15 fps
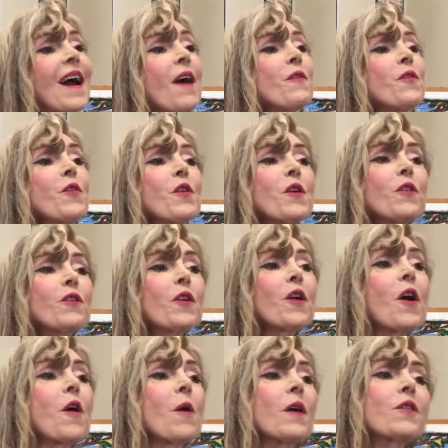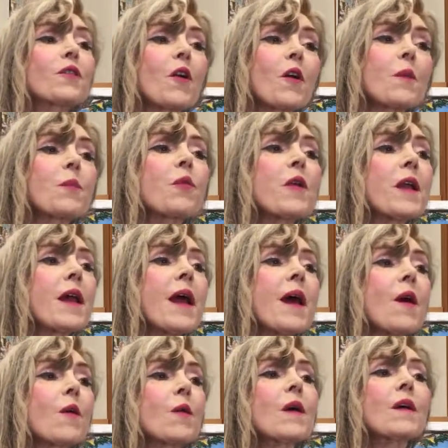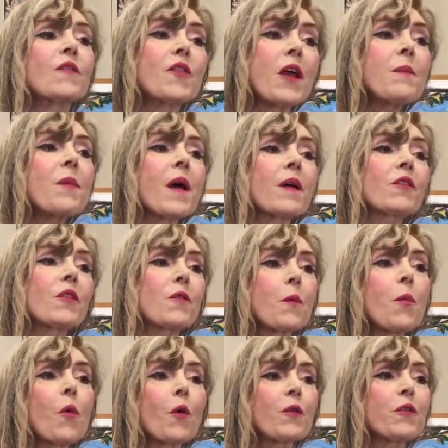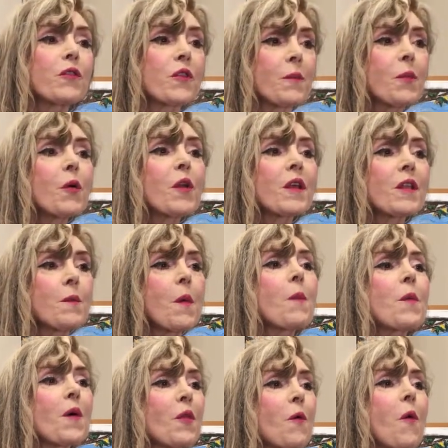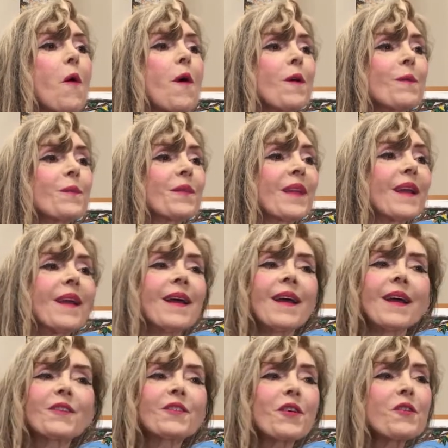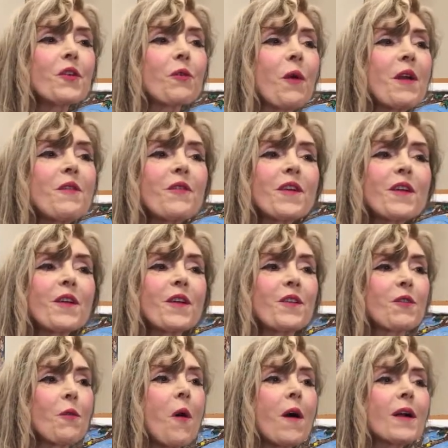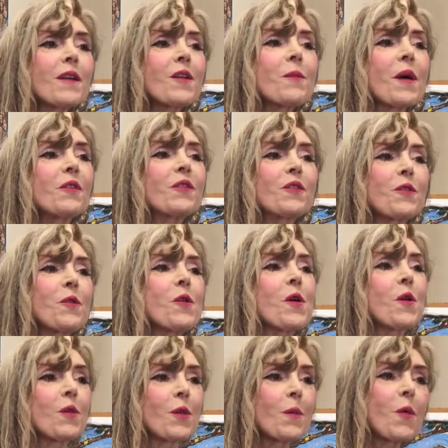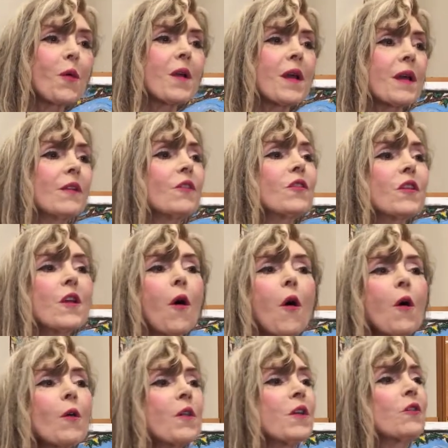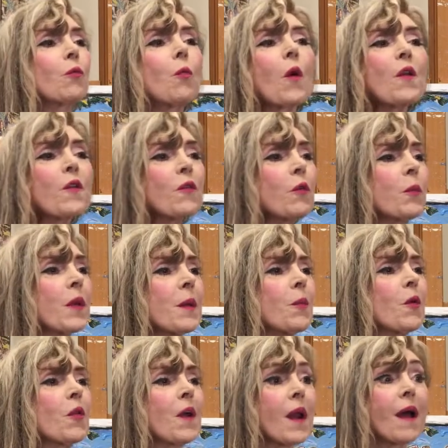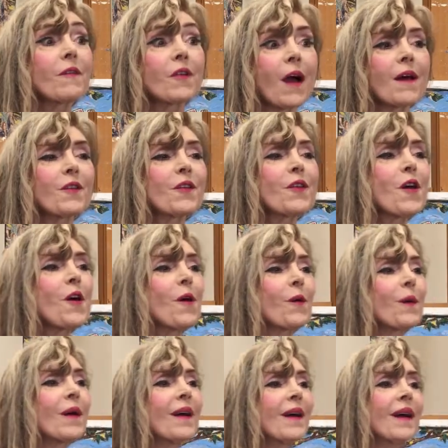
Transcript: A few years ago, I started printing out JPEGs of the portraits and putting them up on the wall. It's such a great feeling to walk into my studio in the morning and see all these wonderful people that I've gotten to know.